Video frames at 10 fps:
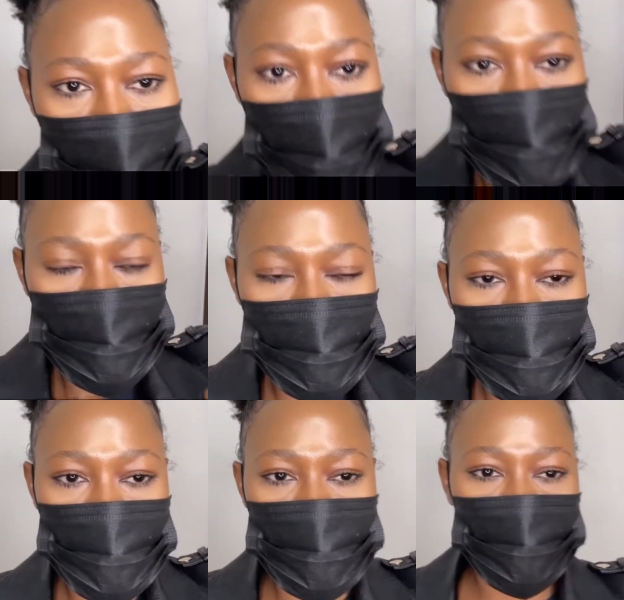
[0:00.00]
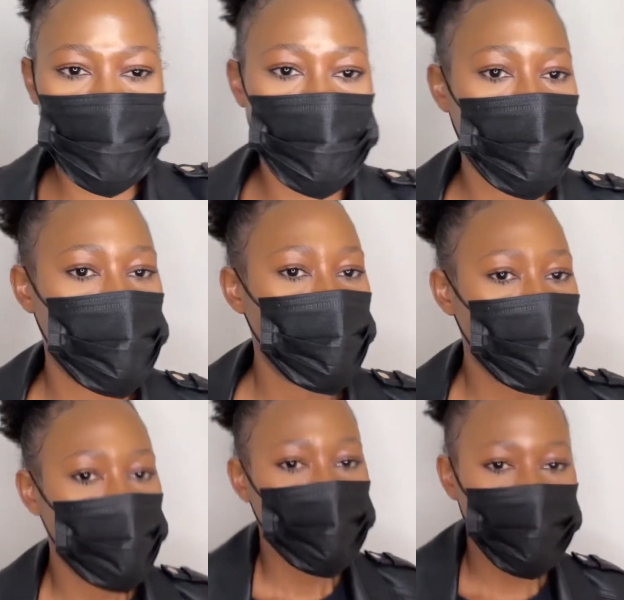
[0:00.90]
Oh,
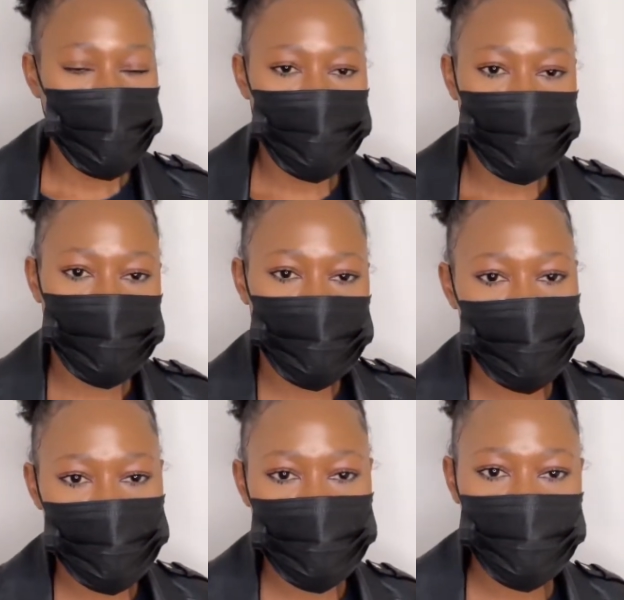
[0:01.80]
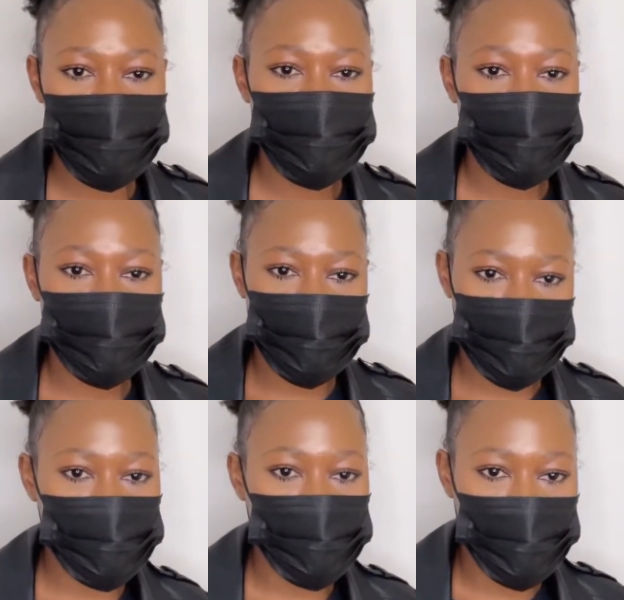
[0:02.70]
I literally
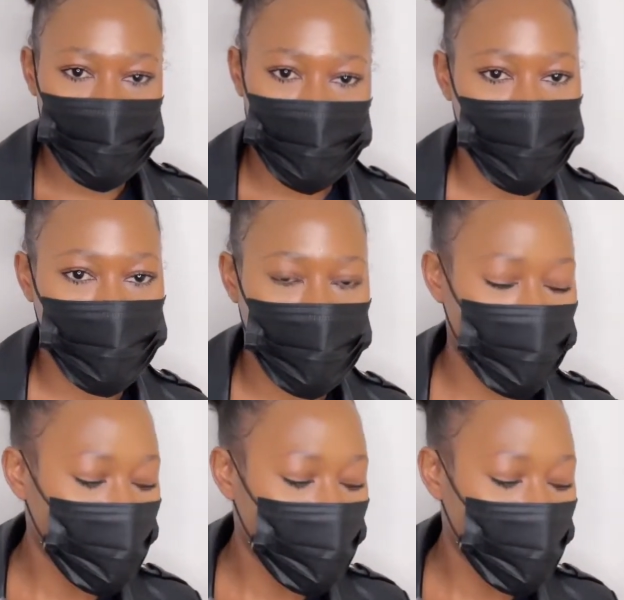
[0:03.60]
just got back.